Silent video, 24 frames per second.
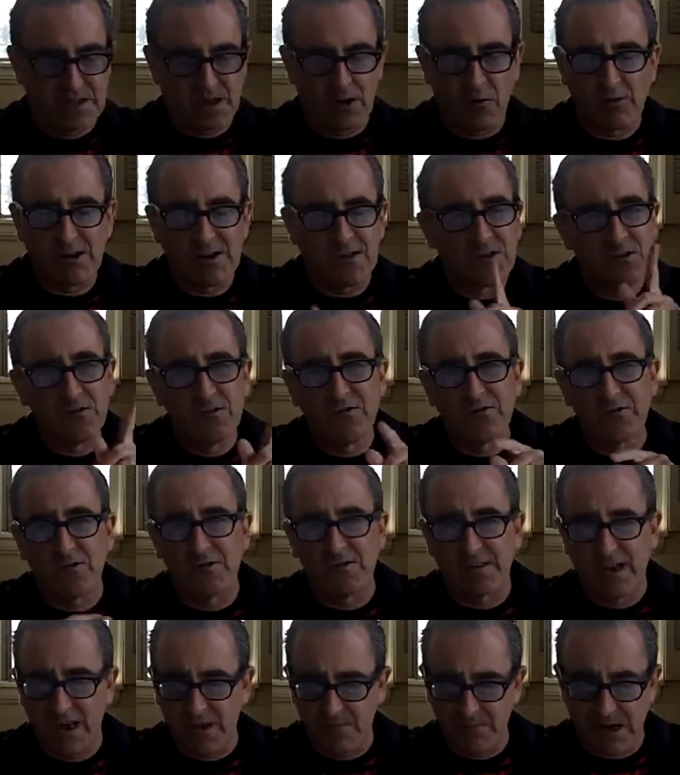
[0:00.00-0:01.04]
Only 2
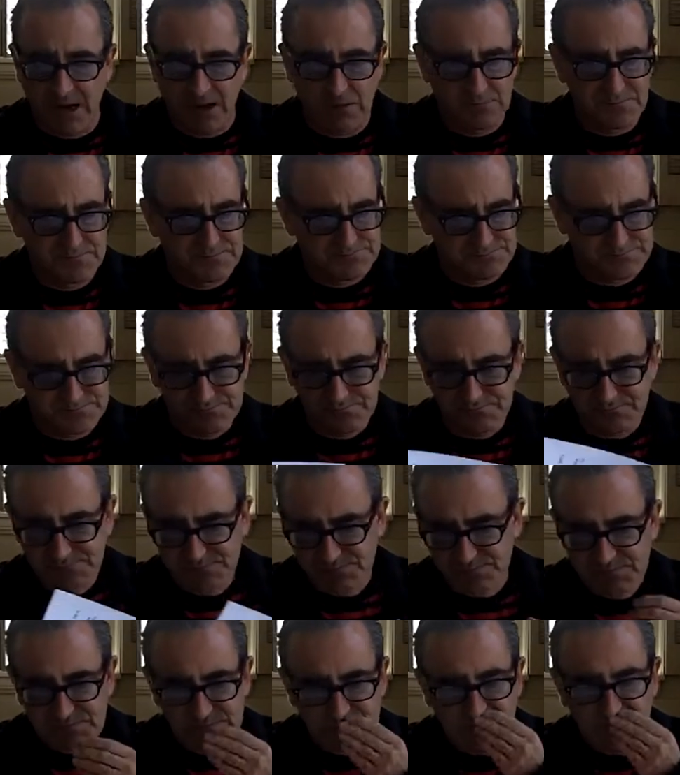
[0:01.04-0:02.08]
issues came out.
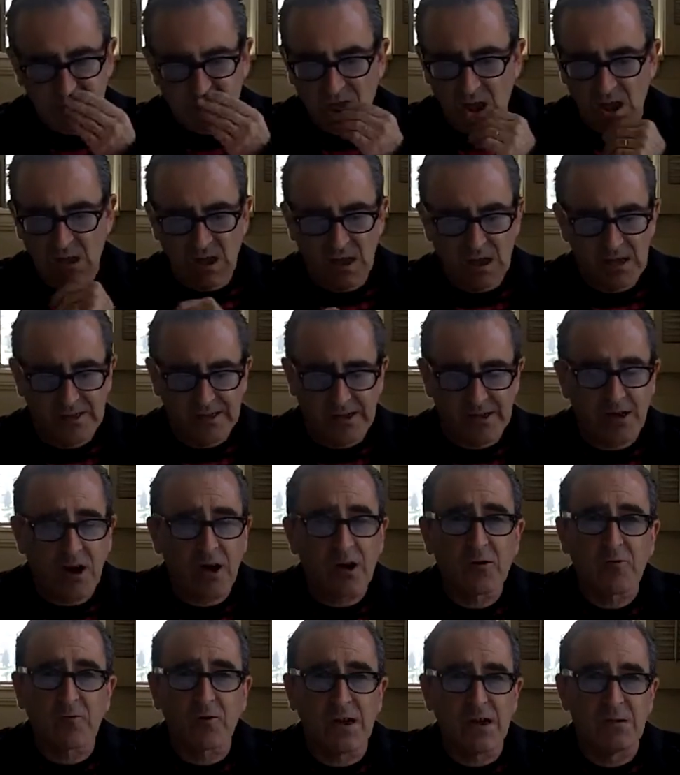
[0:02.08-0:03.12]
Like
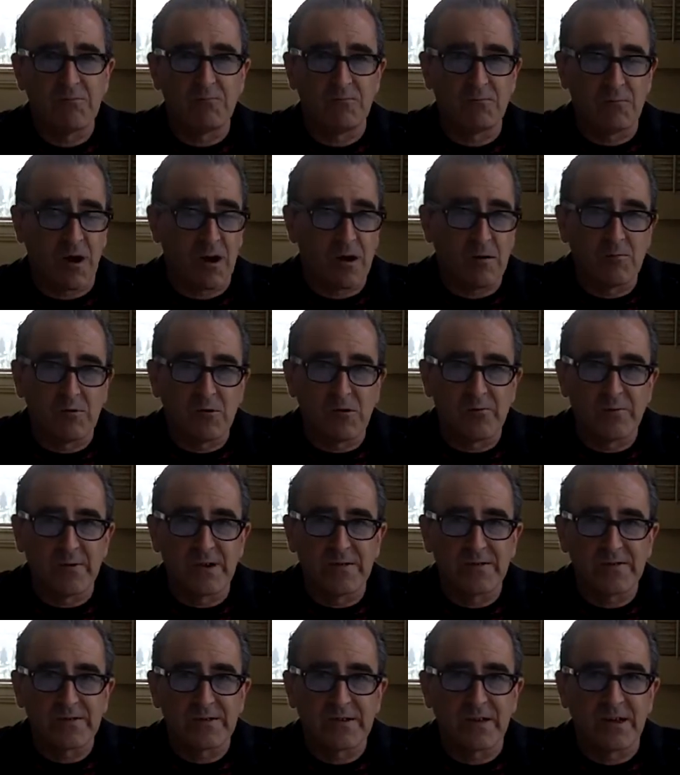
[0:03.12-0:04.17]
all great art
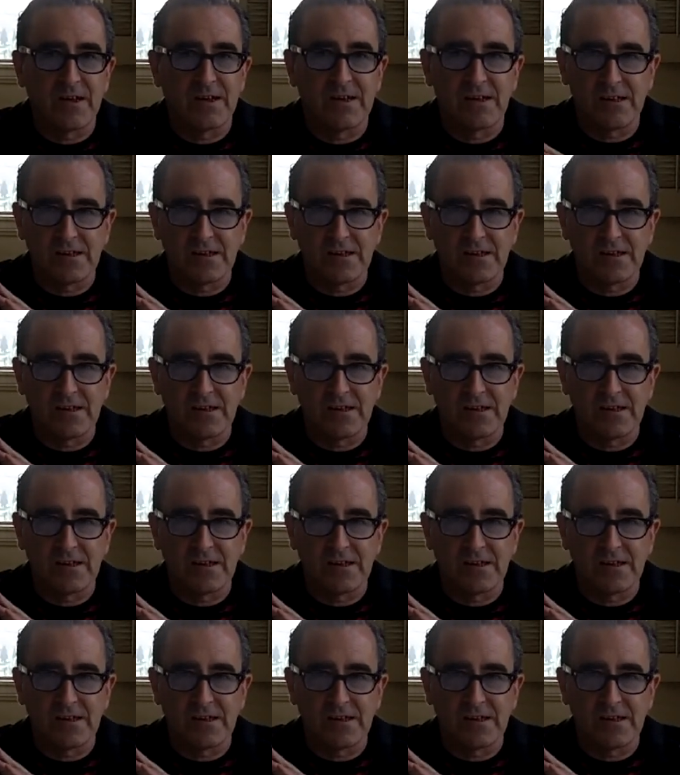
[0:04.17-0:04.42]
movements,